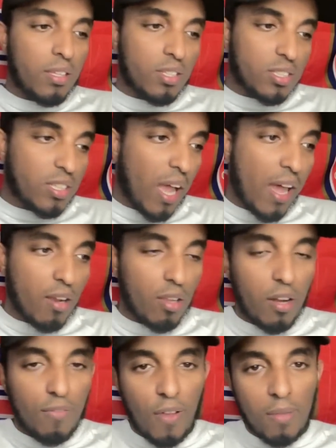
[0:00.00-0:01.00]
Just had a
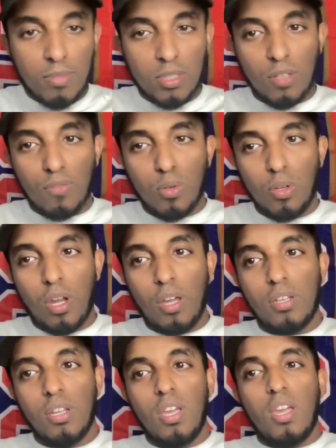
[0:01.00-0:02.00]
lot of family stuff going
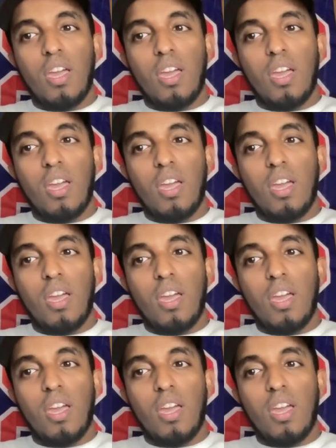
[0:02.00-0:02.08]
on.